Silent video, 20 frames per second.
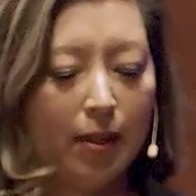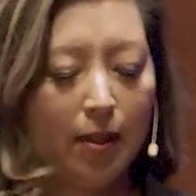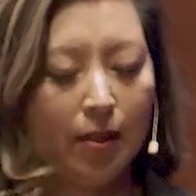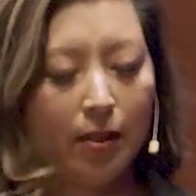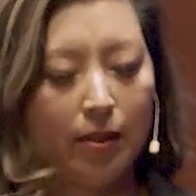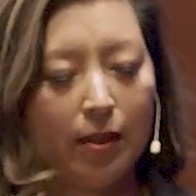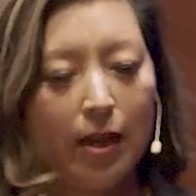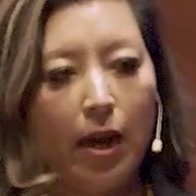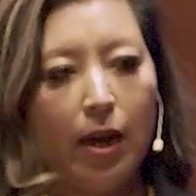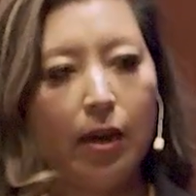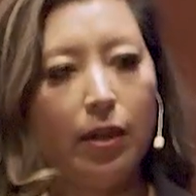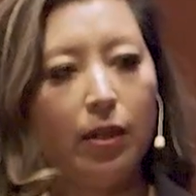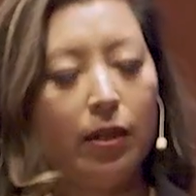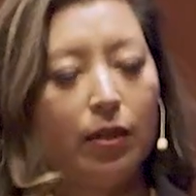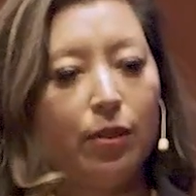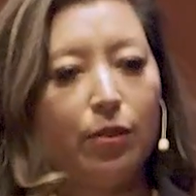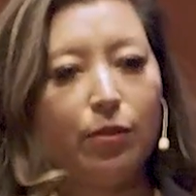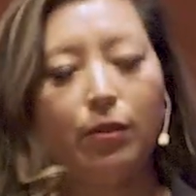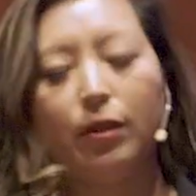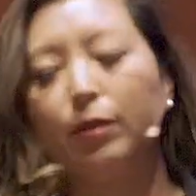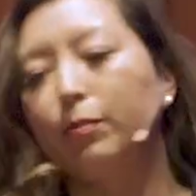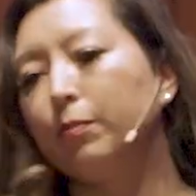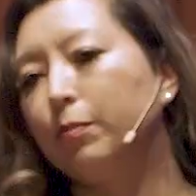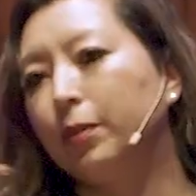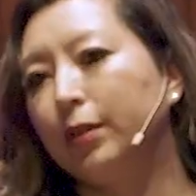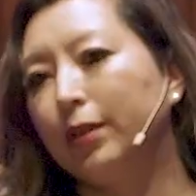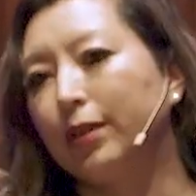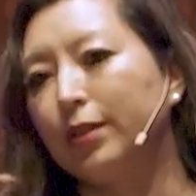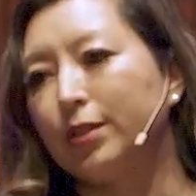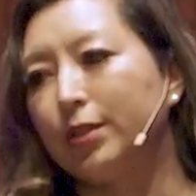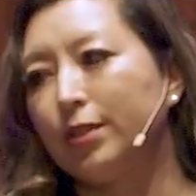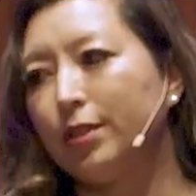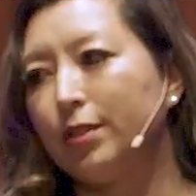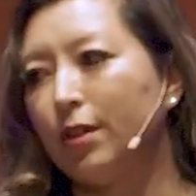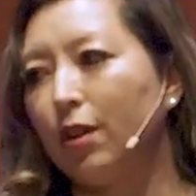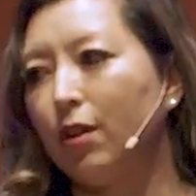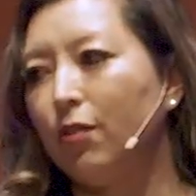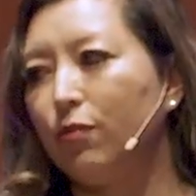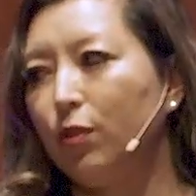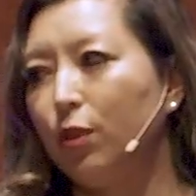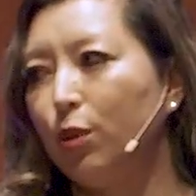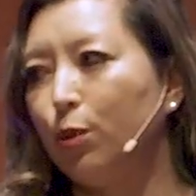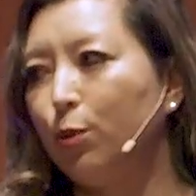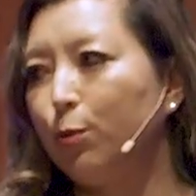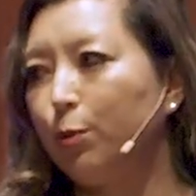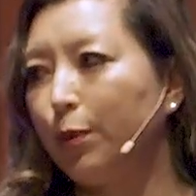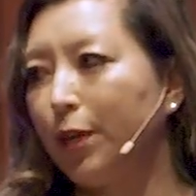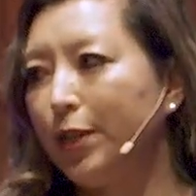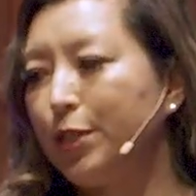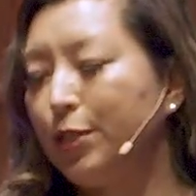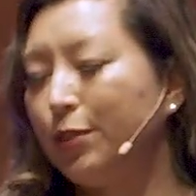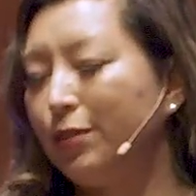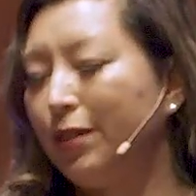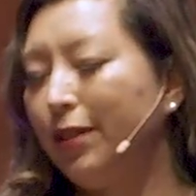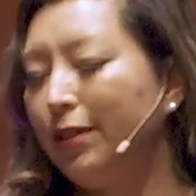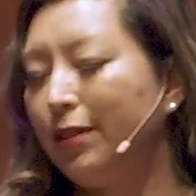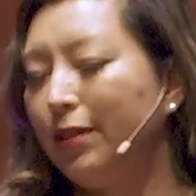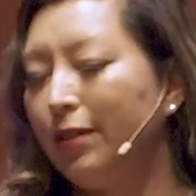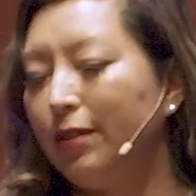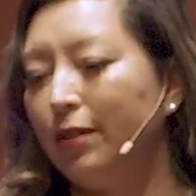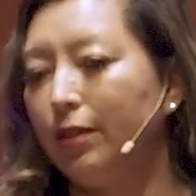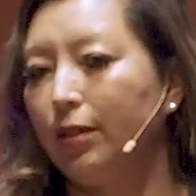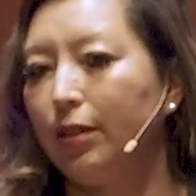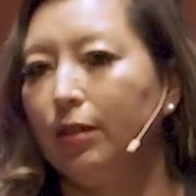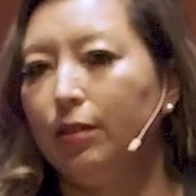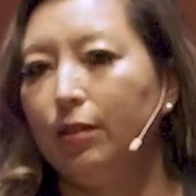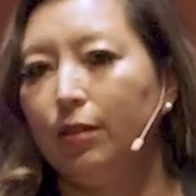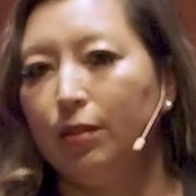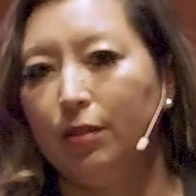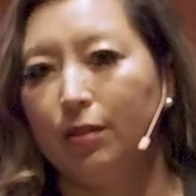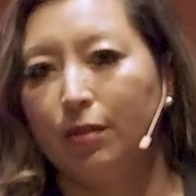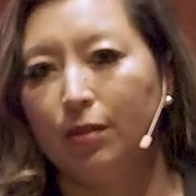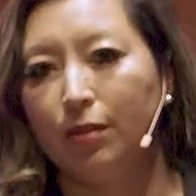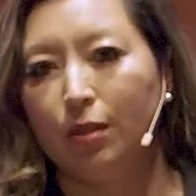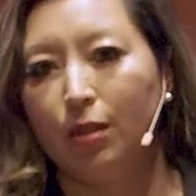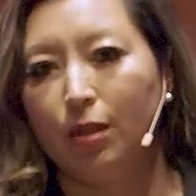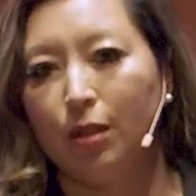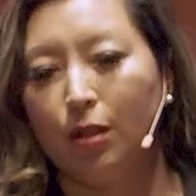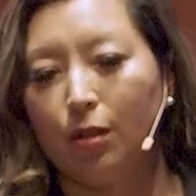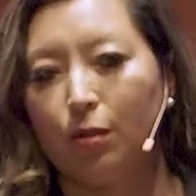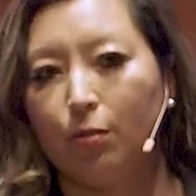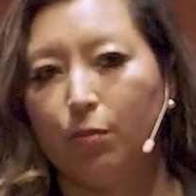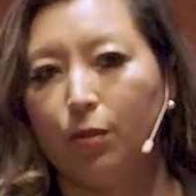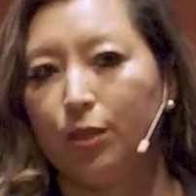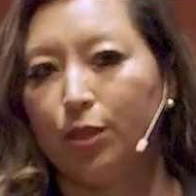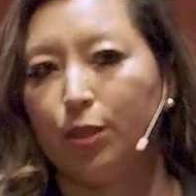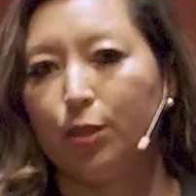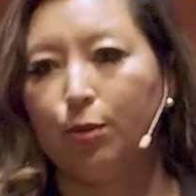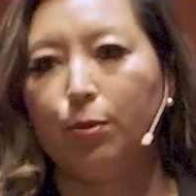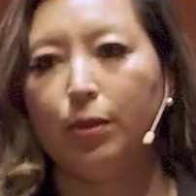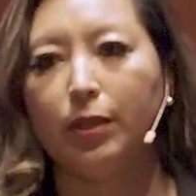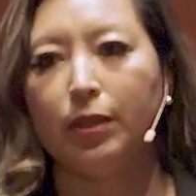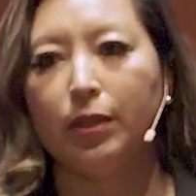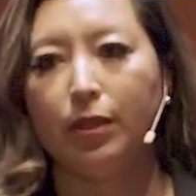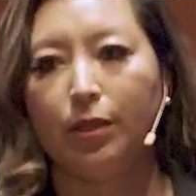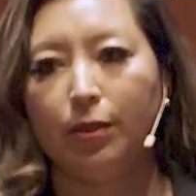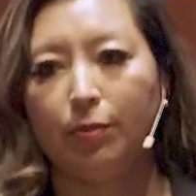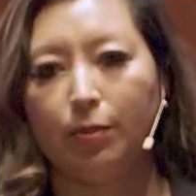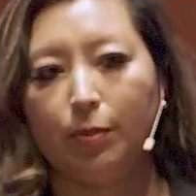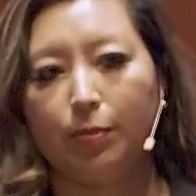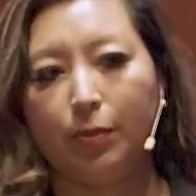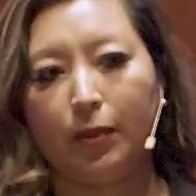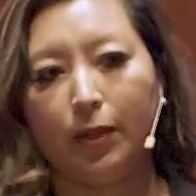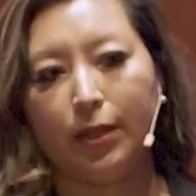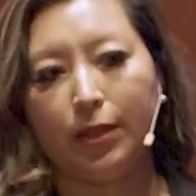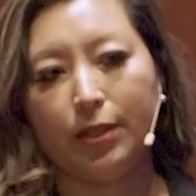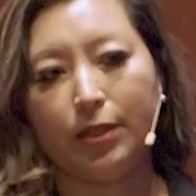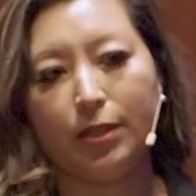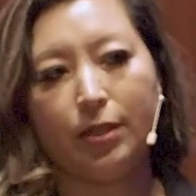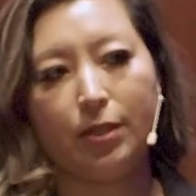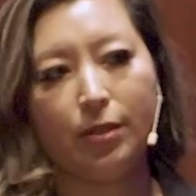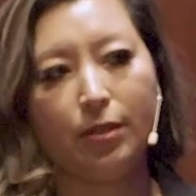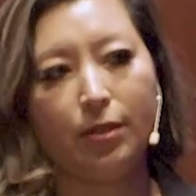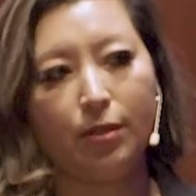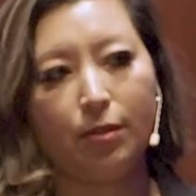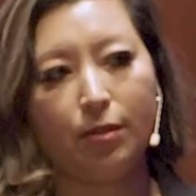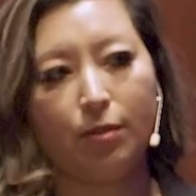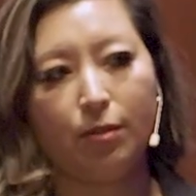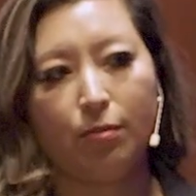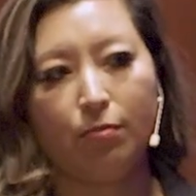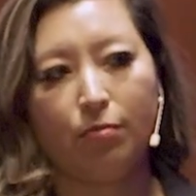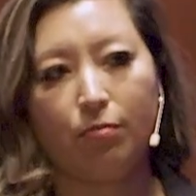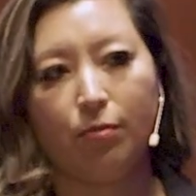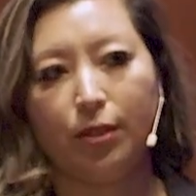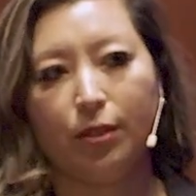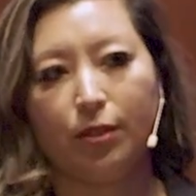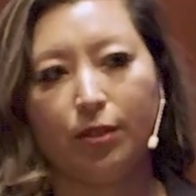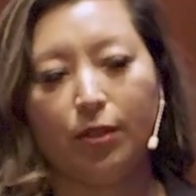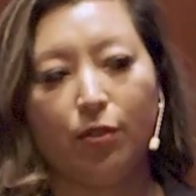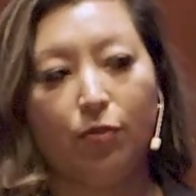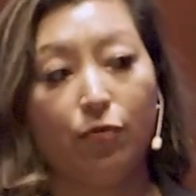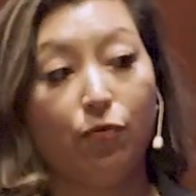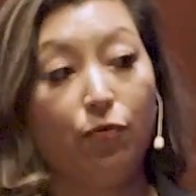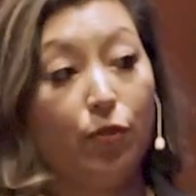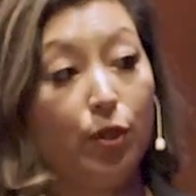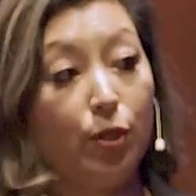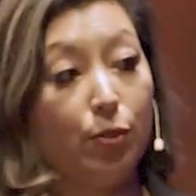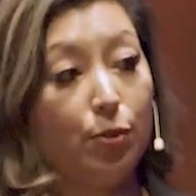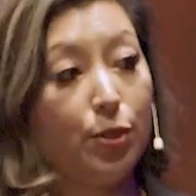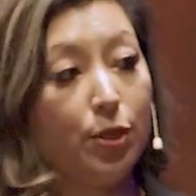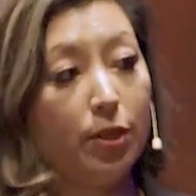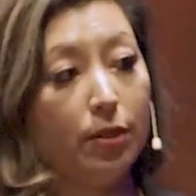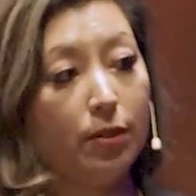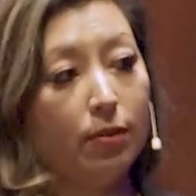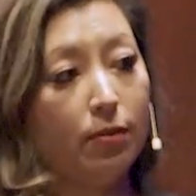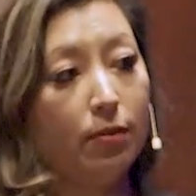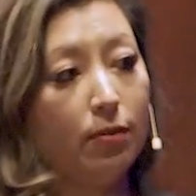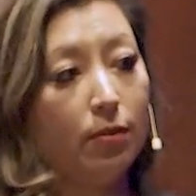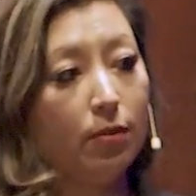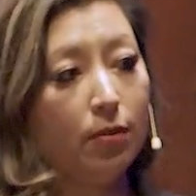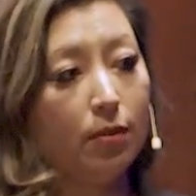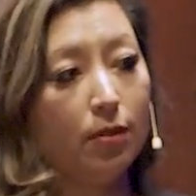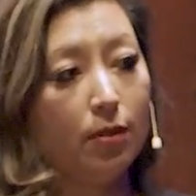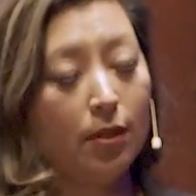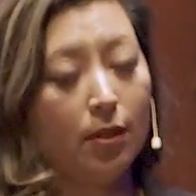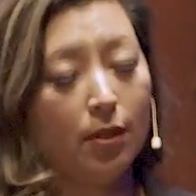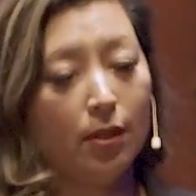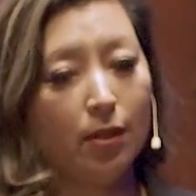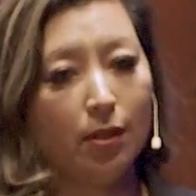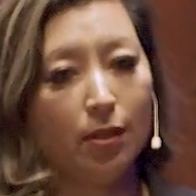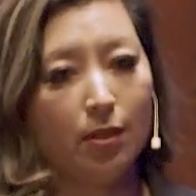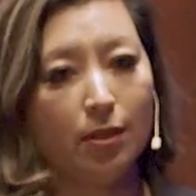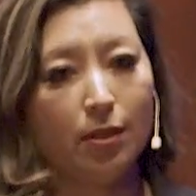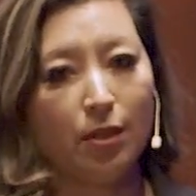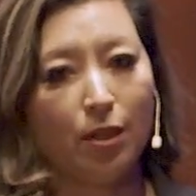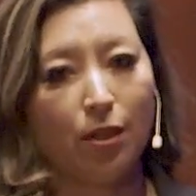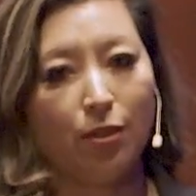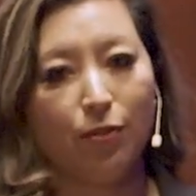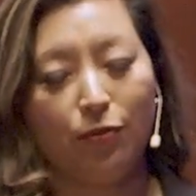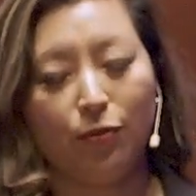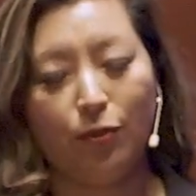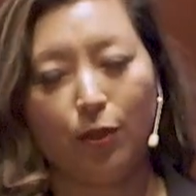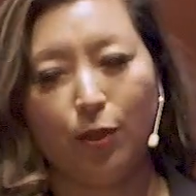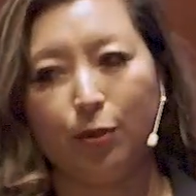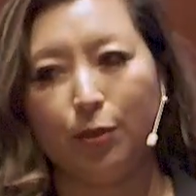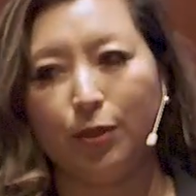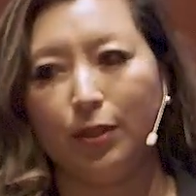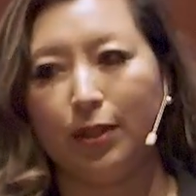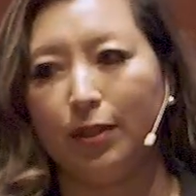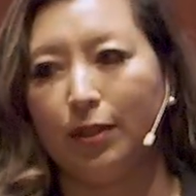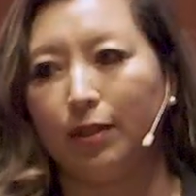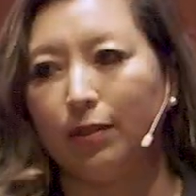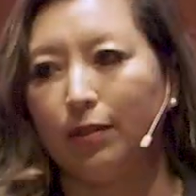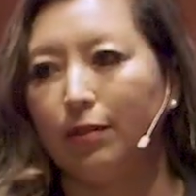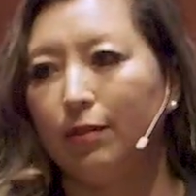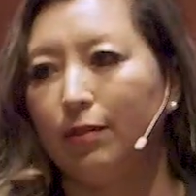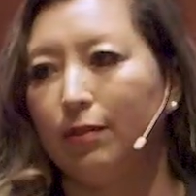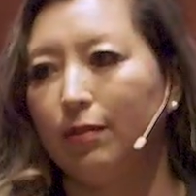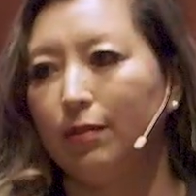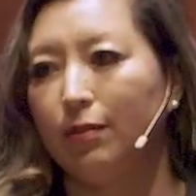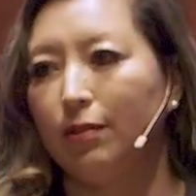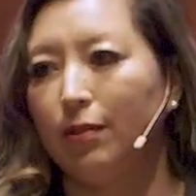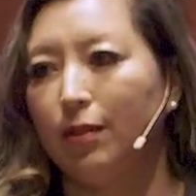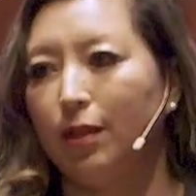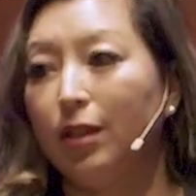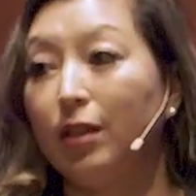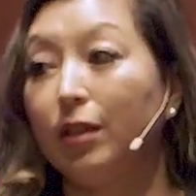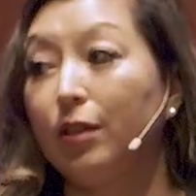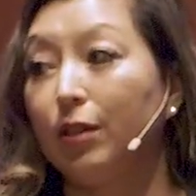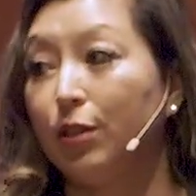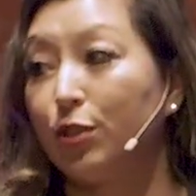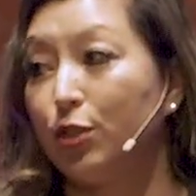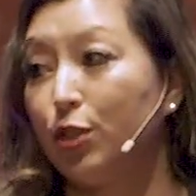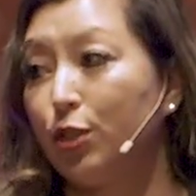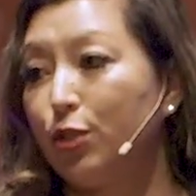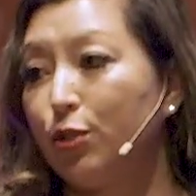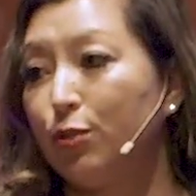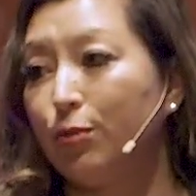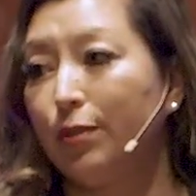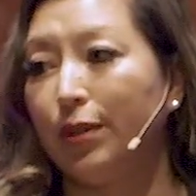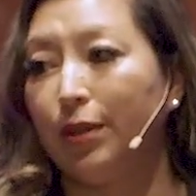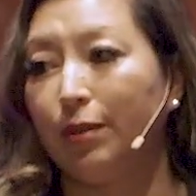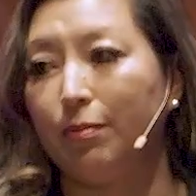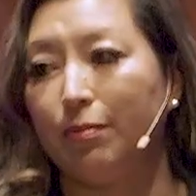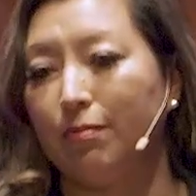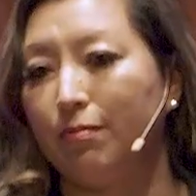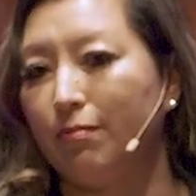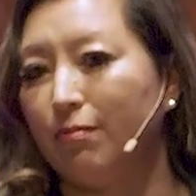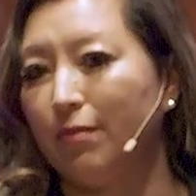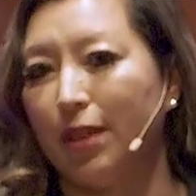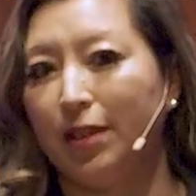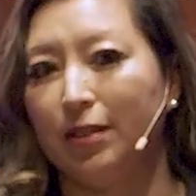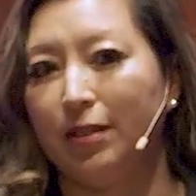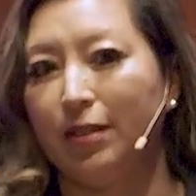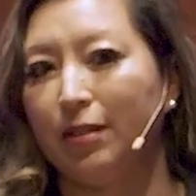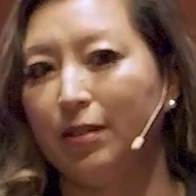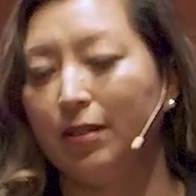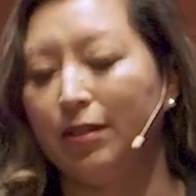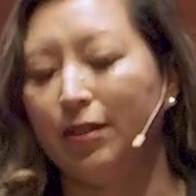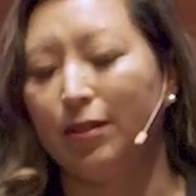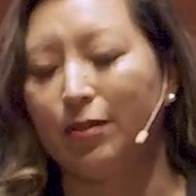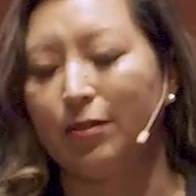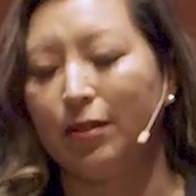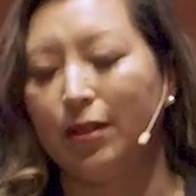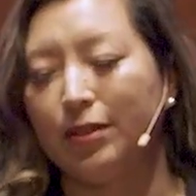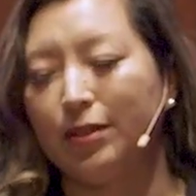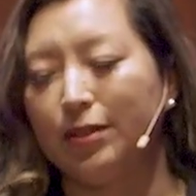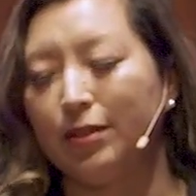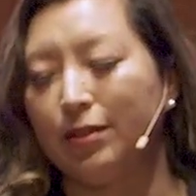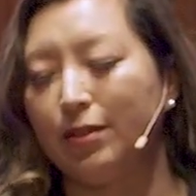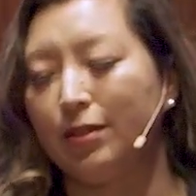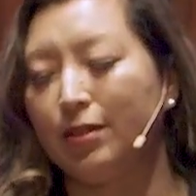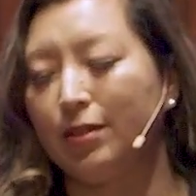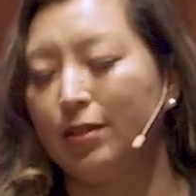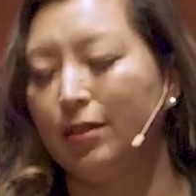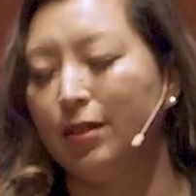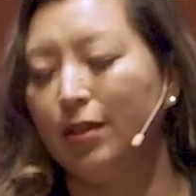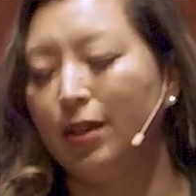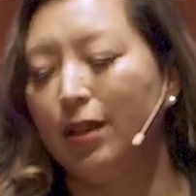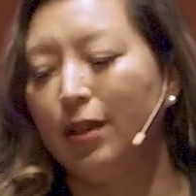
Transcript: That ignorant bliss of no racial identity was quickly replaced with confusion, self-loathing, and an extreme identity crisis.